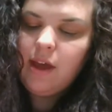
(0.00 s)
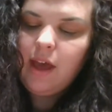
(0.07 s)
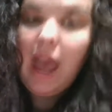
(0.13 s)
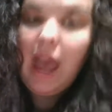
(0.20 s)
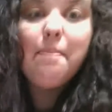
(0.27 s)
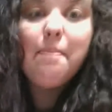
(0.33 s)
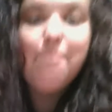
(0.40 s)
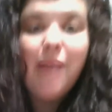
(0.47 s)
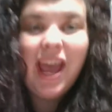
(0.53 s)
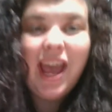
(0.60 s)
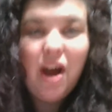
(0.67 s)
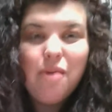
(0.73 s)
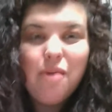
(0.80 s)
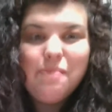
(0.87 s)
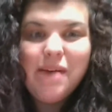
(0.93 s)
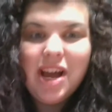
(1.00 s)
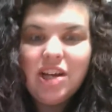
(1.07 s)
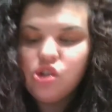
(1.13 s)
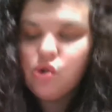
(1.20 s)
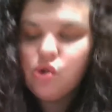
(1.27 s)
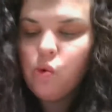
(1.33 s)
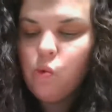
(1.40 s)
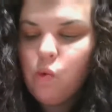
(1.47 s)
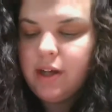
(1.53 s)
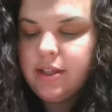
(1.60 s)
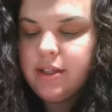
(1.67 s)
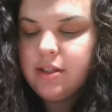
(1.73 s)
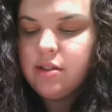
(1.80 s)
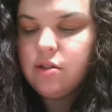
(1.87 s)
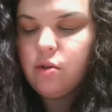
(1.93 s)
And by how much?
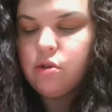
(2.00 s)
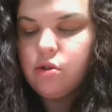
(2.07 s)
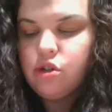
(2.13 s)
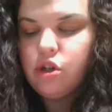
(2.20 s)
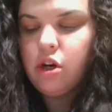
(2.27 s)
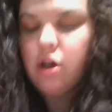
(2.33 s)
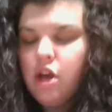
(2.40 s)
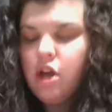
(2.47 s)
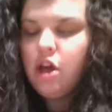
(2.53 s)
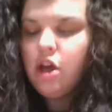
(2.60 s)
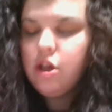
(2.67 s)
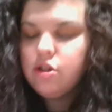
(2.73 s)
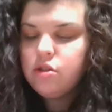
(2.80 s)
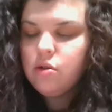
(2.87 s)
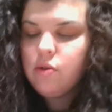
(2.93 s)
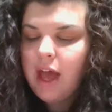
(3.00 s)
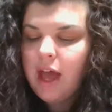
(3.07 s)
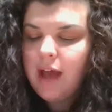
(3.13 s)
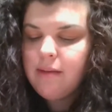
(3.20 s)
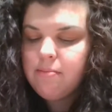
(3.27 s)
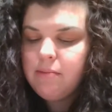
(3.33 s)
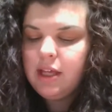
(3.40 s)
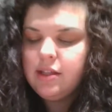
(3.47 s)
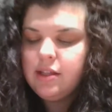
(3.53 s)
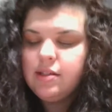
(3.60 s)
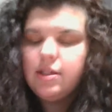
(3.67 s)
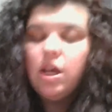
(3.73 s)
1 soldier. So that means